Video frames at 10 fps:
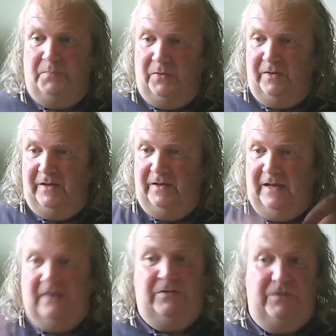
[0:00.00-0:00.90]
but
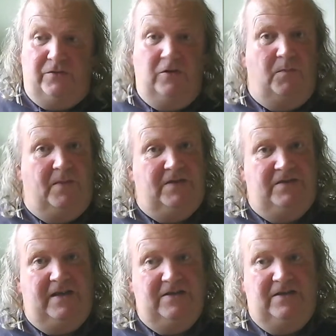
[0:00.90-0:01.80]
out of coloured
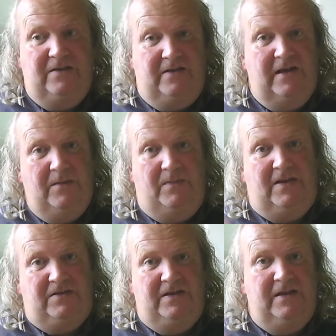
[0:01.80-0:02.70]
plastic instead of clear
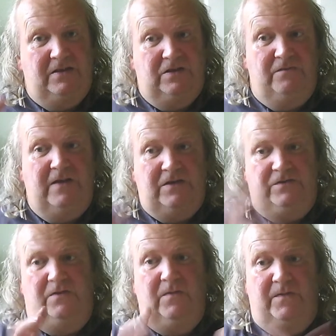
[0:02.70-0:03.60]
plastic, to
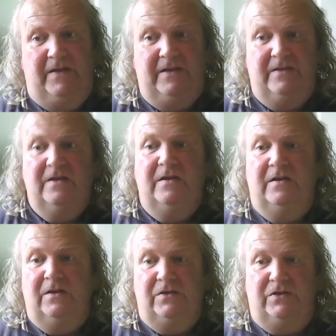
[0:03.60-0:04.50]
retrofit
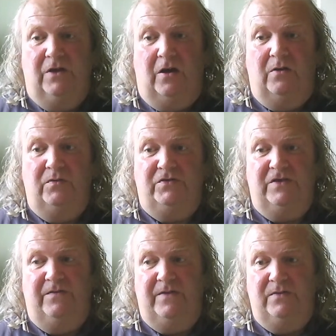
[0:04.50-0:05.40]
to old
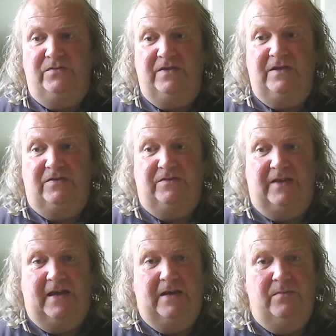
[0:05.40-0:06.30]
seven oh
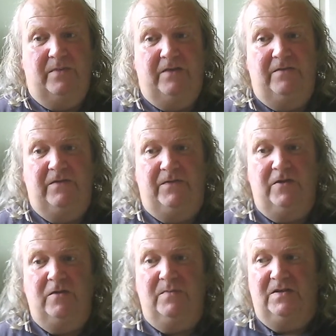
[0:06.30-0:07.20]
sixes that hadn't been
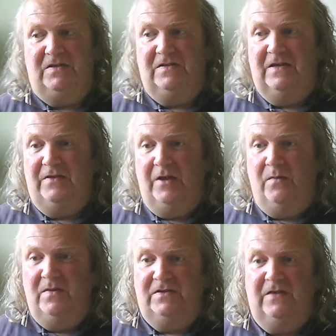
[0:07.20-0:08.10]
refurbished. He said the
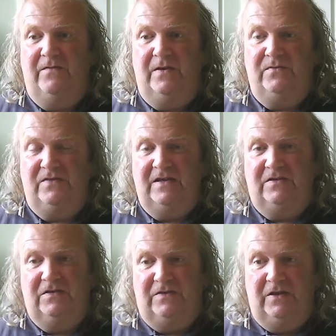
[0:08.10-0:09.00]
only seven oh
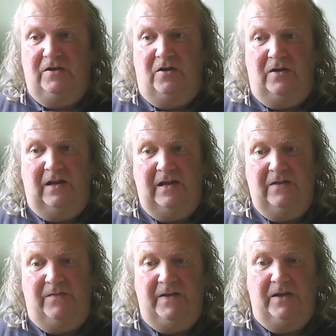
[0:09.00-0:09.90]
sixes that got
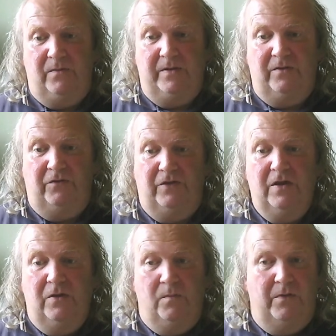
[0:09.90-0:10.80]
clear finger wheels
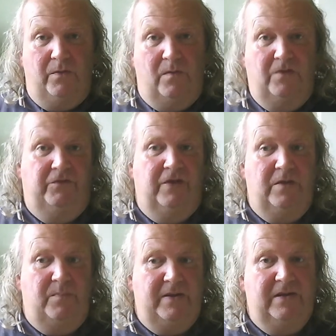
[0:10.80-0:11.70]
were the ones
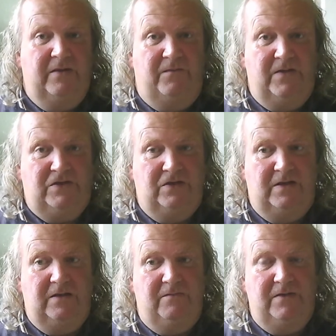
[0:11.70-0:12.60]
that had been
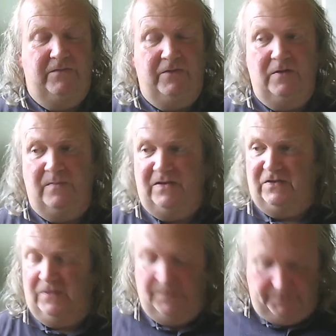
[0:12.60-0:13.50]
officially
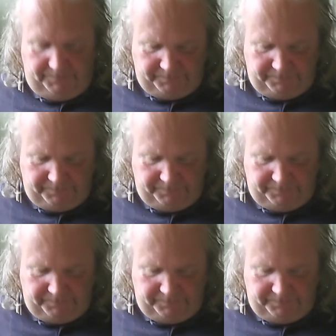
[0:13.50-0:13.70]
refurbished.